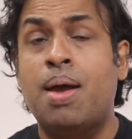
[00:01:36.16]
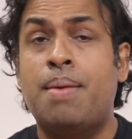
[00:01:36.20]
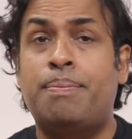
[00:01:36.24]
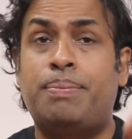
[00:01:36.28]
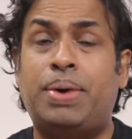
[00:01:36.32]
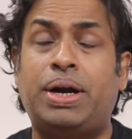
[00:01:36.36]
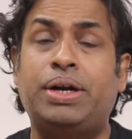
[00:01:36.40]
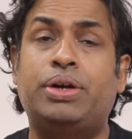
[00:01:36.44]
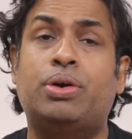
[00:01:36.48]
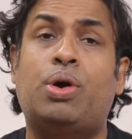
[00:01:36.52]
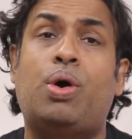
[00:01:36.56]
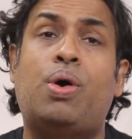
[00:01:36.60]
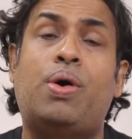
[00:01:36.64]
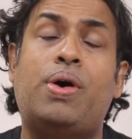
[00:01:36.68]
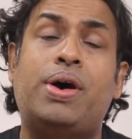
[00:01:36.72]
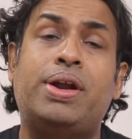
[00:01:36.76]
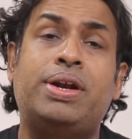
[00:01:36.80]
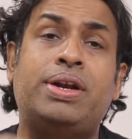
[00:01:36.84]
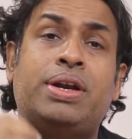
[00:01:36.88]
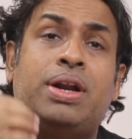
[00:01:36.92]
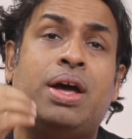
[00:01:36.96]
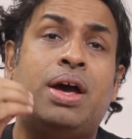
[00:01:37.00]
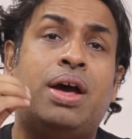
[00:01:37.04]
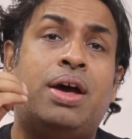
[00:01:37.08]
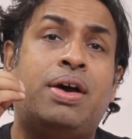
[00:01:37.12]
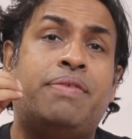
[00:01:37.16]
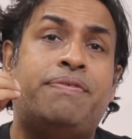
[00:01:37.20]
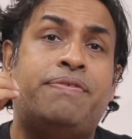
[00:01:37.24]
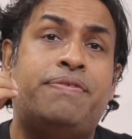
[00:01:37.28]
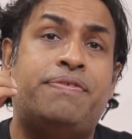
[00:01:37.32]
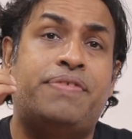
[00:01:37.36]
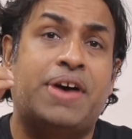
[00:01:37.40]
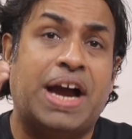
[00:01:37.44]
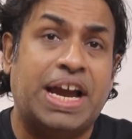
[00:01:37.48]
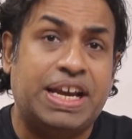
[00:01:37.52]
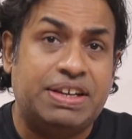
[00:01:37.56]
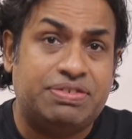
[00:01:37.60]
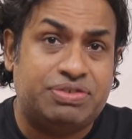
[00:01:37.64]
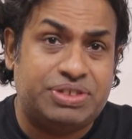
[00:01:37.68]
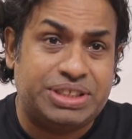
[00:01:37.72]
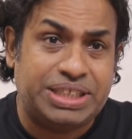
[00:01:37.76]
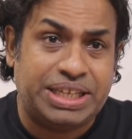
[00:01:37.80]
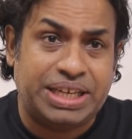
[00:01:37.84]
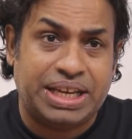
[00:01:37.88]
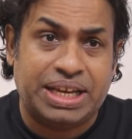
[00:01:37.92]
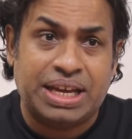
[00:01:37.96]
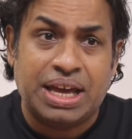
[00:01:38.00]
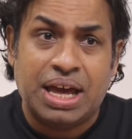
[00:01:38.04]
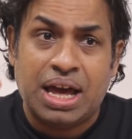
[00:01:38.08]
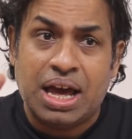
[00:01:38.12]
But on
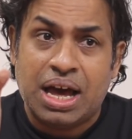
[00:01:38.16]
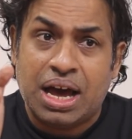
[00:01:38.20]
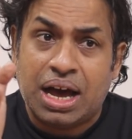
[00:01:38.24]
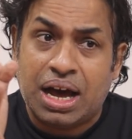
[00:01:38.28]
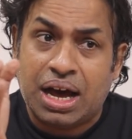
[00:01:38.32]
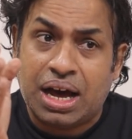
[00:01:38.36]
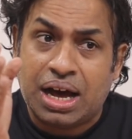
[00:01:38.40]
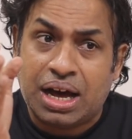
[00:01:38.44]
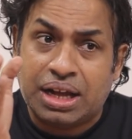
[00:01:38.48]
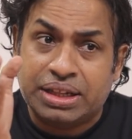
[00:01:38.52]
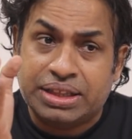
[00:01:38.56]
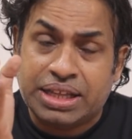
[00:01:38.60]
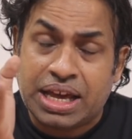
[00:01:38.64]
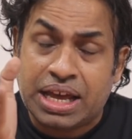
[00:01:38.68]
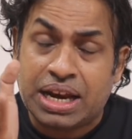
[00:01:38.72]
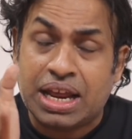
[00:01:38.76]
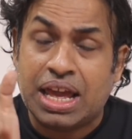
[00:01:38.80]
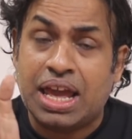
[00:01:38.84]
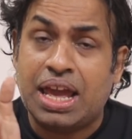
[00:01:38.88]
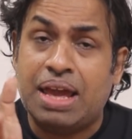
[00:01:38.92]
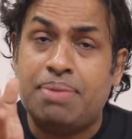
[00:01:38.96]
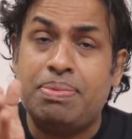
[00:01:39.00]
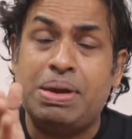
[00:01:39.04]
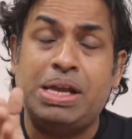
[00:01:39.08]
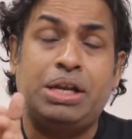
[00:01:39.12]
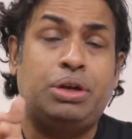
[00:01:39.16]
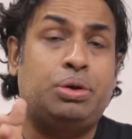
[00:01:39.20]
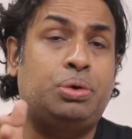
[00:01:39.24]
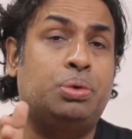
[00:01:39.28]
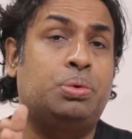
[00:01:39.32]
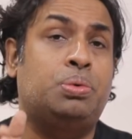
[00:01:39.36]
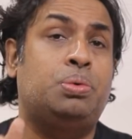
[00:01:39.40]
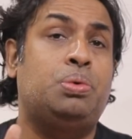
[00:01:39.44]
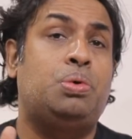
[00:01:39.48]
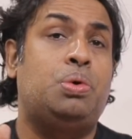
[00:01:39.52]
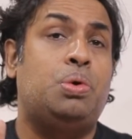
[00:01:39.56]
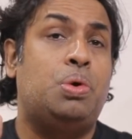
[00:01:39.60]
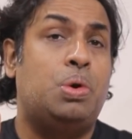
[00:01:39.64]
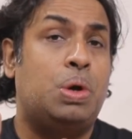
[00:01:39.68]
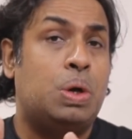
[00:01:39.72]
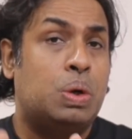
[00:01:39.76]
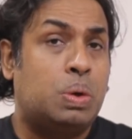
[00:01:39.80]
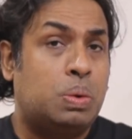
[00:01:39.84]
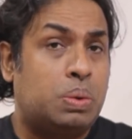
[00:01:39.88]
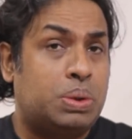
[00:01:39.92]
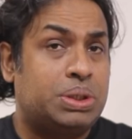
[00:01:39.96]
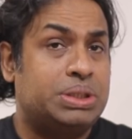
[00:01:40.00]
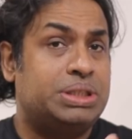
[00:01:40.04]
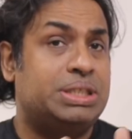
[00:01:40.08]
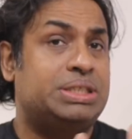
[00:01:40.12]
5G, they are aiming to
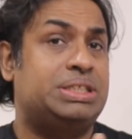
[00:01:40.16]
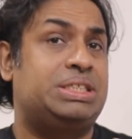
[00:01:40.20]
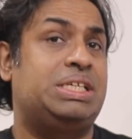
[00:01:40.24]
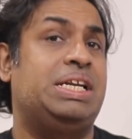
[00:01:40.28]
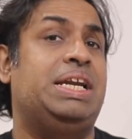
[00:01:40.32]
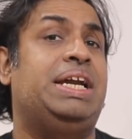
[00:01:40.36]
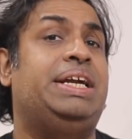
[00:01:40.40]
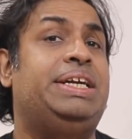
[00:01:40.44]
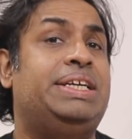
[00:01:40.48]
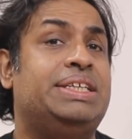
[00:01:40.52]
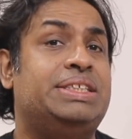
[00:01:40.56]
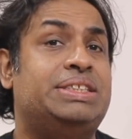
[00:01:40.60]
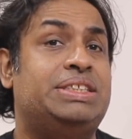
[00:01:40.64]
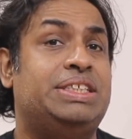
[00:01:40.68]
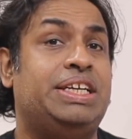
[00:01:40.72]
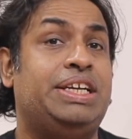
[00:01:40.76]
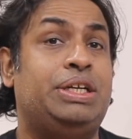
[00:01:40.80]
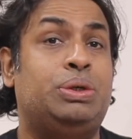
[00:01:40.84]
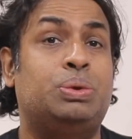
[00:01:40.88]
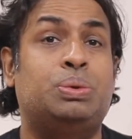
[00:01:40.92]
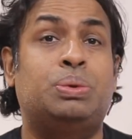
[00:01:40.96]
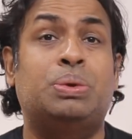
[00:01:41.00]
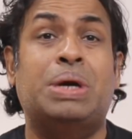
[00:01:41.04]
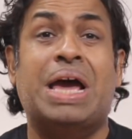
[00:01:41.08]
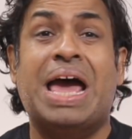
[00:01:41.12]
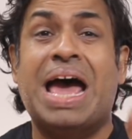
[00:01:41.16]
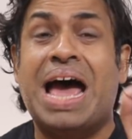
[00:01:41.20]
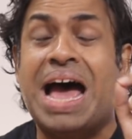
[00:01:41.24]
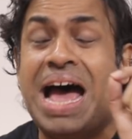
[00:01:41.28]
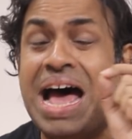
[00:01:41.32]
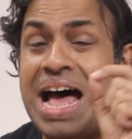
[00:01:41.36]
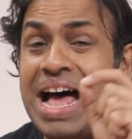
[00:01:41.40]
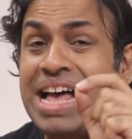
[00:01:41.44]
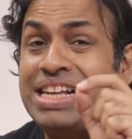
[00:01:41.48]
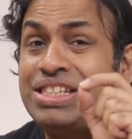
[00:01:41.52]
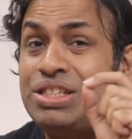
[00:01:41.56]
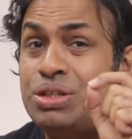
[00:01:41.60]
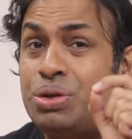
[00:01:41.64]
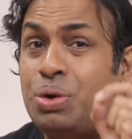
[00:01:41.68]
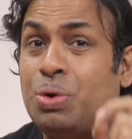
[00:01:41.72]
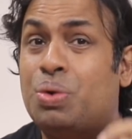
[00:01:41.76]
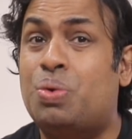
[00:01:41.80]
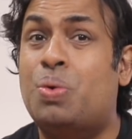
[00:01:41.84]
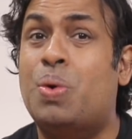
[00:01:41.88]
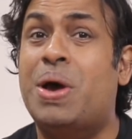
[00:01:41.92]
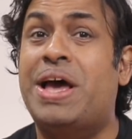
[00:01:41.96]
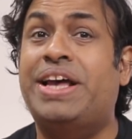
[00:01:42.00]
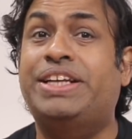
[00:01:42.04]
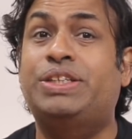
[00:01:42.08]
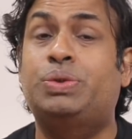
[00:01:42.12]
lower this latency to as
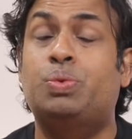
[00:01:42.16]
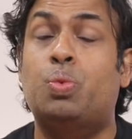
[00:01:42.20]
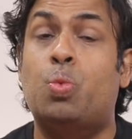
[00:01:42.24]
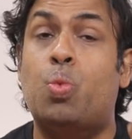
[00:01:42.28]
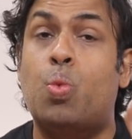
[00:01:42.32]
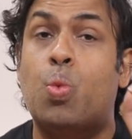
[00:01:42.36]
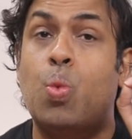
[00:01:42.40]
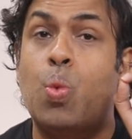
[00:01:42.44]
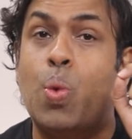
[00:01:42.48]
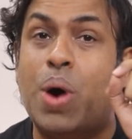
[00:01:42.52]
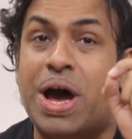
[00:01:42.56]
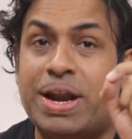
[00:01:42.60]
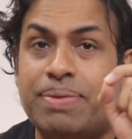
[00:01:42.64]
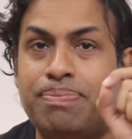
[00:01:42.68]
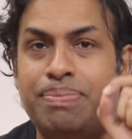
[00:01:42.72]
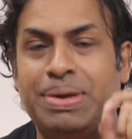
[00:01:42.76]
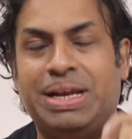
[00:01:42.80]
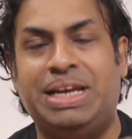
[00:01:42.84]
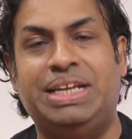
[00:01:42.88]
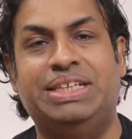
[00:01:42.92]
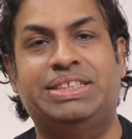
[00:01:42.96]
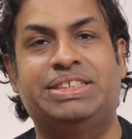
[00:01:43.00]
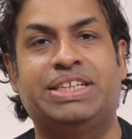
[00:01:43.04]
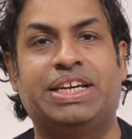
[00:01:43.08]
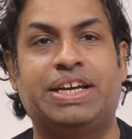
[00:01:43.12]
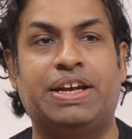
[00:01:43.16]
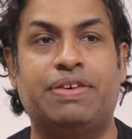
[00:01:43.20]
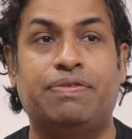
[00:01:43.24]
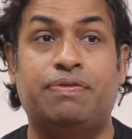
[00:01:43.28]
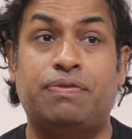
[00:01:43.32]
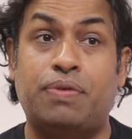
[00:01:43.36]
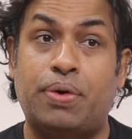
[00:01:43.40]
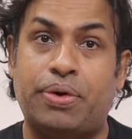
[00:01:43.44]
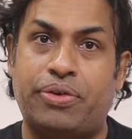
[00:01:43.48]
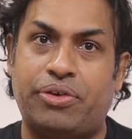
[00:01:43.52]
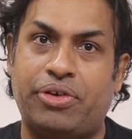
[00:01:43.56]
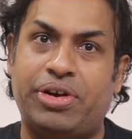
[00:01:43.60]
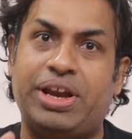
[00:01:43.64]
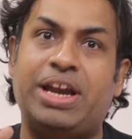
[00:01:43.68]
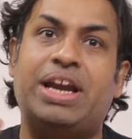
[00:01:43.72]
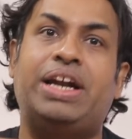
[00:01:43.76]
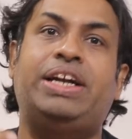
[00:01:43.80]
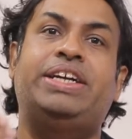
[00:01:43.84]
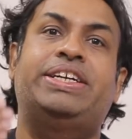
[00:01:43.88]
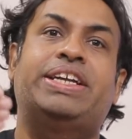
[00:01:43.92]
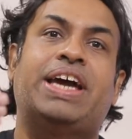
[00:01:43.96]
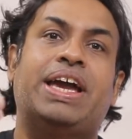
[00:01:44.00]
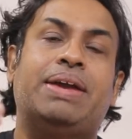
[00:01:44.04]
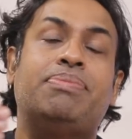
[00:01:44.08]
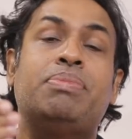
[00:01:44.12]
low as 1 millisecond for
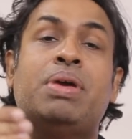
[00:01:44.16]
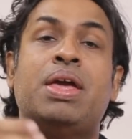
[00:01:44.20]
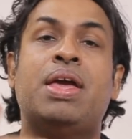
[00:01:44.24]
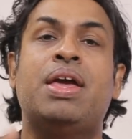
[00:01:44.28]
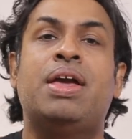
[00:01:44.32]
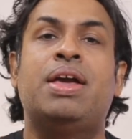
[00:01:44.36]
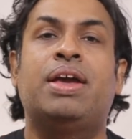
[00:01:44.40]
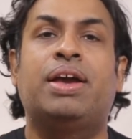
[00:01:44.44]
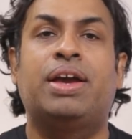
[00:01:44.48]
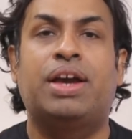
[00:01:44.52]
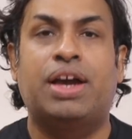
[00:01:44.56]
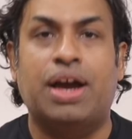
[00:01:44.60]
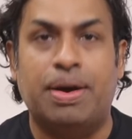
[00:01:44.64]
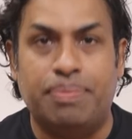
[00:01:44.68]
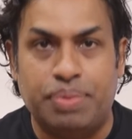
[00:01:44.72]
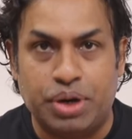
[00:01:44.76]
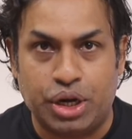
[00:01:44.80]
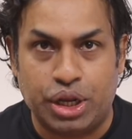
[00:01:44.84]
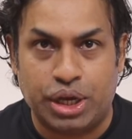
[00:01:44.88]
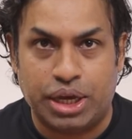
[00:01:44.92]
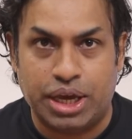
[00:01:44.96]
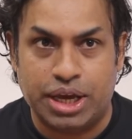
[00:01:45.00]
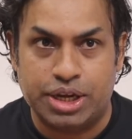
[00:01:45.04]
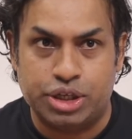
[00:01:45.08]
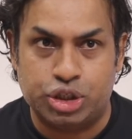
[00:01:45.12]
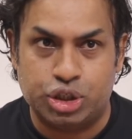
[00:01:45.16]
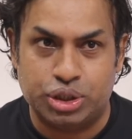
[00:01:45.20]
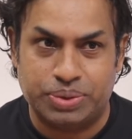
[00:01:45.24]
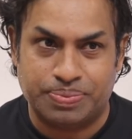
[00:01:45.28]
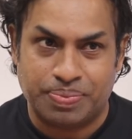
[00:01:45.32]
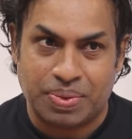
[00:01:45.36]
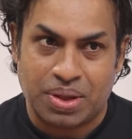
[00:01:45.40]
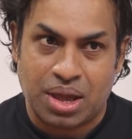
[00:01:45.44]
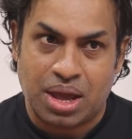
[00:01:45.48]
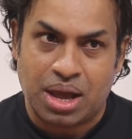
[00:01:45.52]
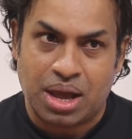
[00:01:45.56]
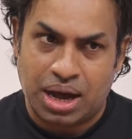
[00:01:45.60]
real-time communication.